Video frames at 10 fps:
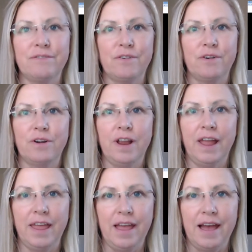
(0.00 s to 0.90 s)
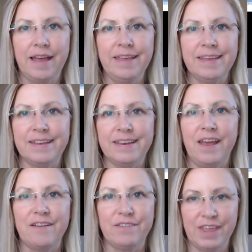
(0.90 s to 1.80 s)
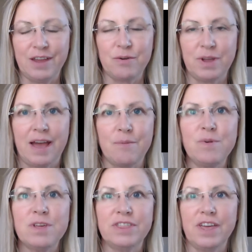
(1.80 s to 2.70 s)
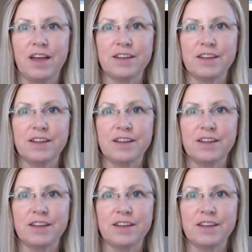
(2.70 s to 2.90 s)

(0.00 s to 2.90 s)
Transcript: for AI and everything going on with